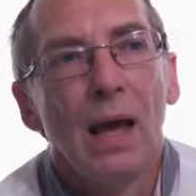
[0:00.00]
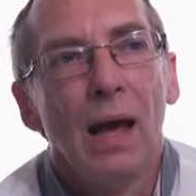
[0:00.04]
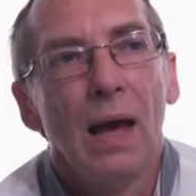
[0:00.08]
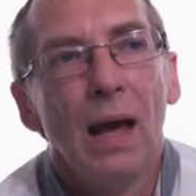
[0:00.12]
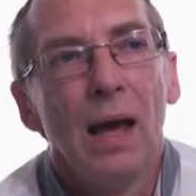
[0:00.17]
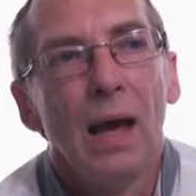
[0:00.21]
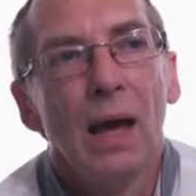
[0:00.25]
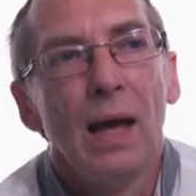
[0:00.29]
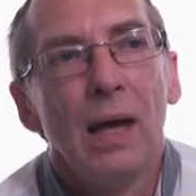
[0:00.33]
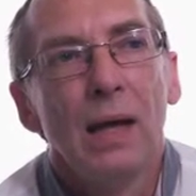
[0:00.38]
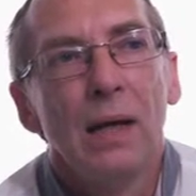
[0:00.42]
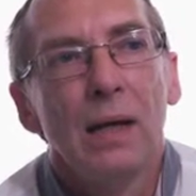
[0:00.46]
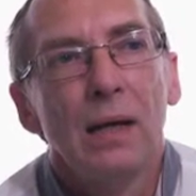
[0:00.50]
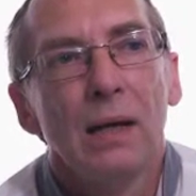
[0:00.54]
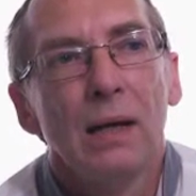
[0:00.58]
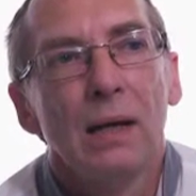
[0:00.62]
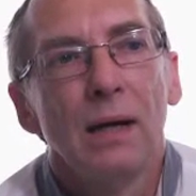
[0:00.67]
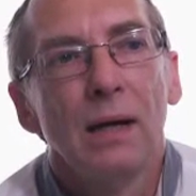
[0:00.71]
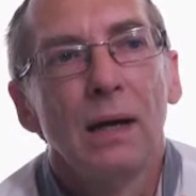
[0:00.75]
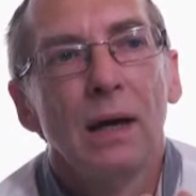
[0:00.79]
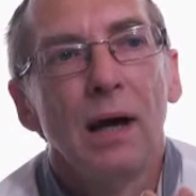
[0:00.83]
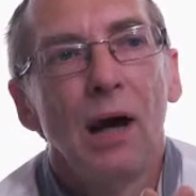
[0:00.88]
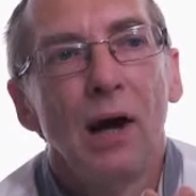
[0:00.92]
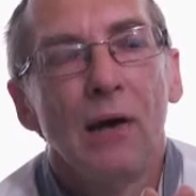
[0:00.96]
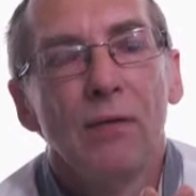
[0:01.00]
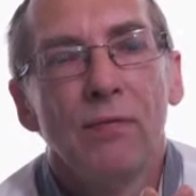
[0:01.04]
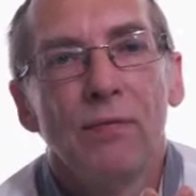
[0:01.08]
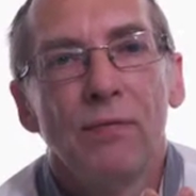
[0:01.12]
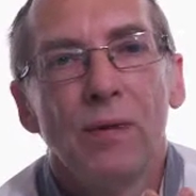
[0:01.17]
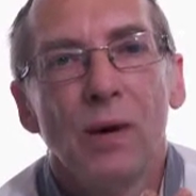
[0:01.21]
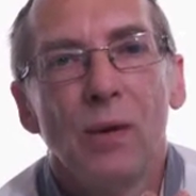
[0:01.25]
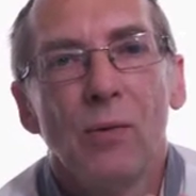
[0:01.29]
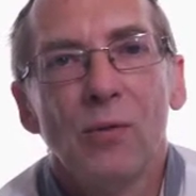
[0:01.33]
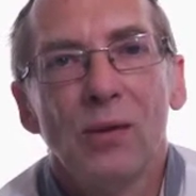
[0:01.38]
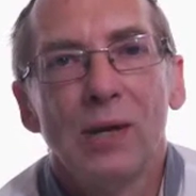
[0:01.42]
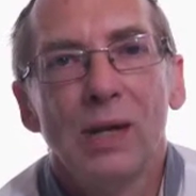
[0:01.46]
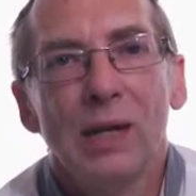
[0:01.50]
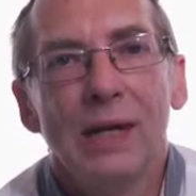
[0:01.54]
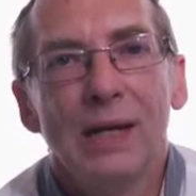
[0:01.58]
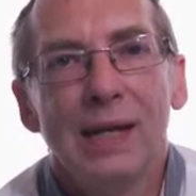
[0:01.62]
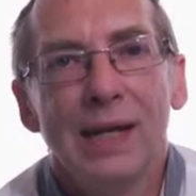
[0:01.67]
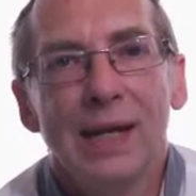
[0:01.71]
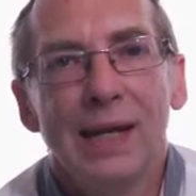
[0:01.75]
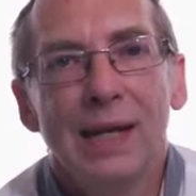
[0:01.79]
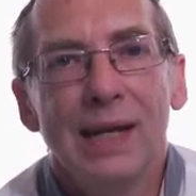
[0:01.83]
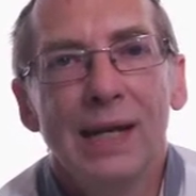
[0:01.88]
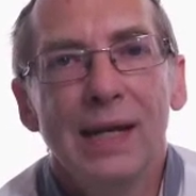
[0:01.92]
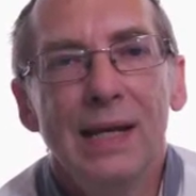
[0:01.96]
And I felt that it
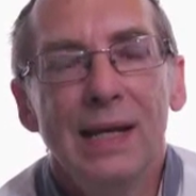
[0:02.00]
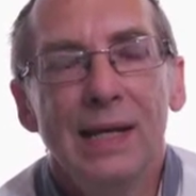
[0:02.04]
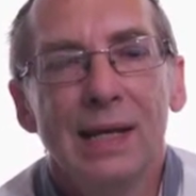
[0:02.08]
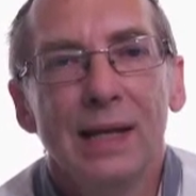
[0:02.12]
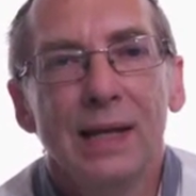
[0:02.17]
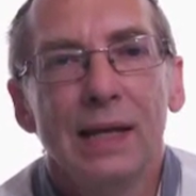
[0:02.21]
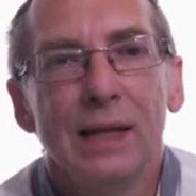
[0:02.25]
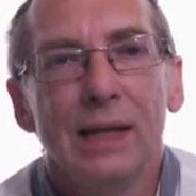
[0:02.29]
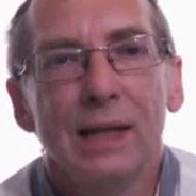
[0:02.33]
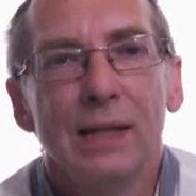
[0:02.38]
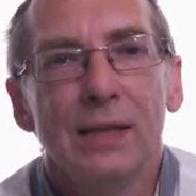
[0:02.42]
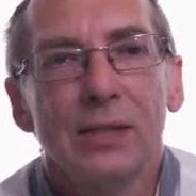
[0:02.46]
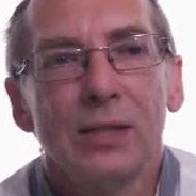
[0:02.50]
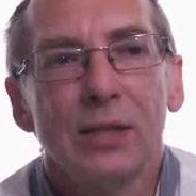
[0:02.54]
needed